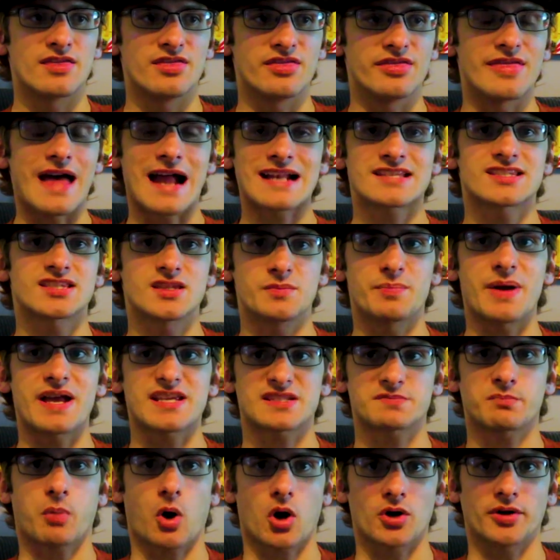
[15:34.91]
that's the
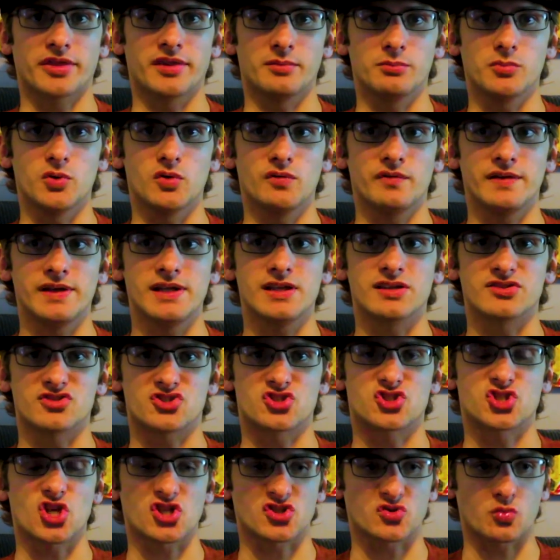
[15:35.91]
best part of the movie.
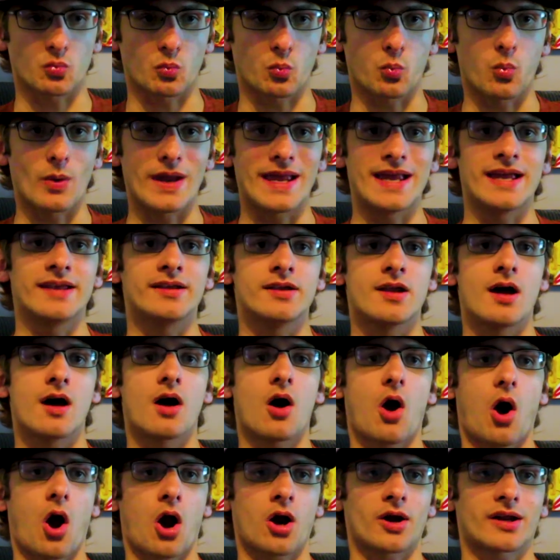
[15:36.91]
It's just when
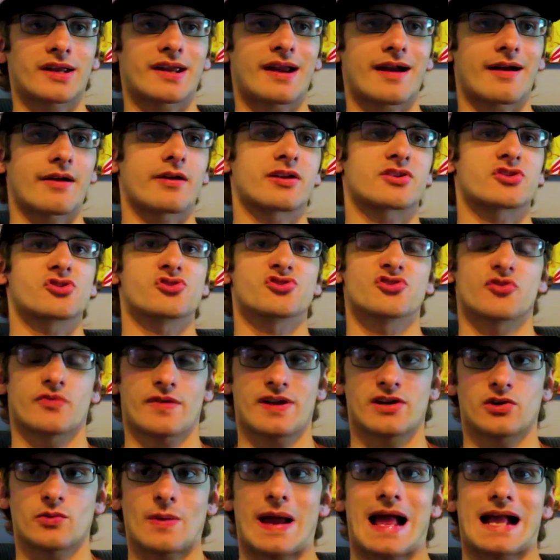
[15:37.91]
our characters are
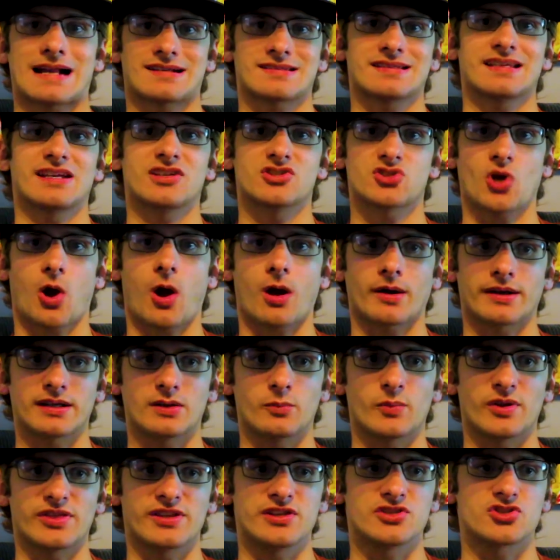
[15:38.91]
interacting and
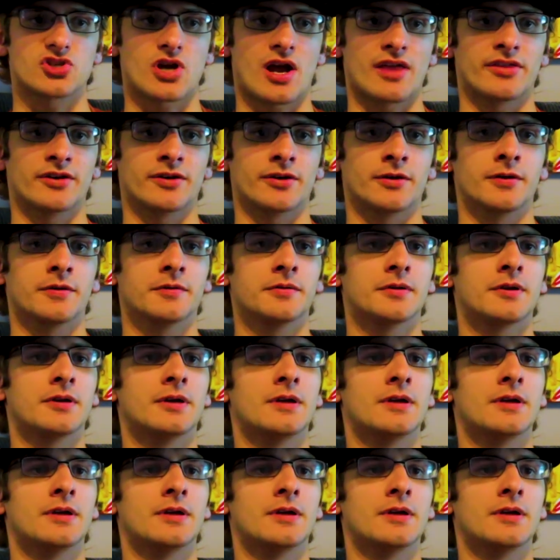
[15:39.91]
talking with each other.